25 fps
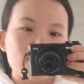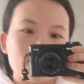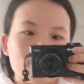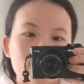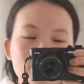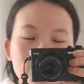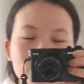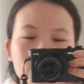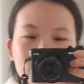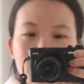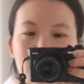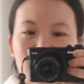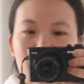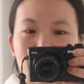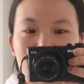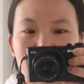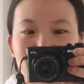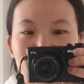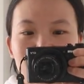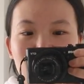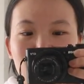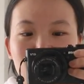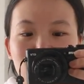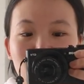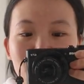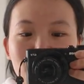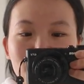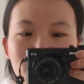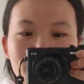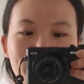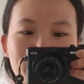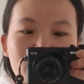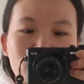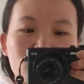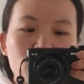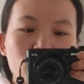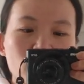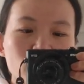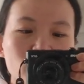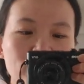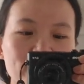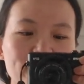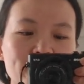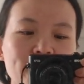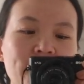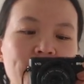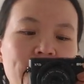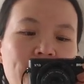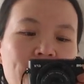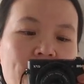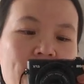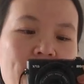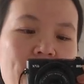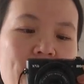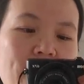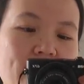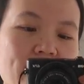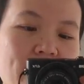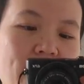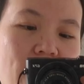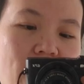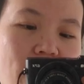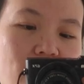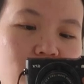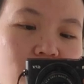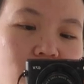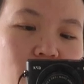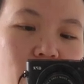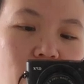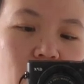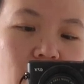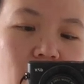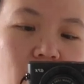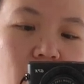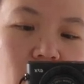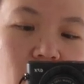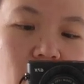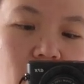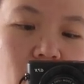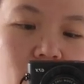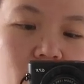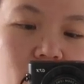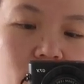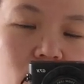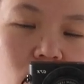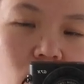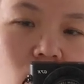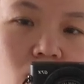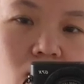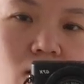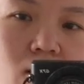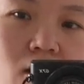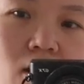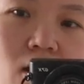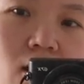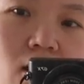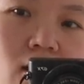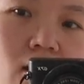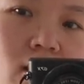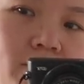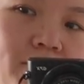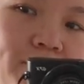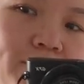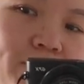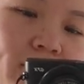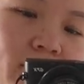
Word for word: it's still a little bit cold, and then my Zara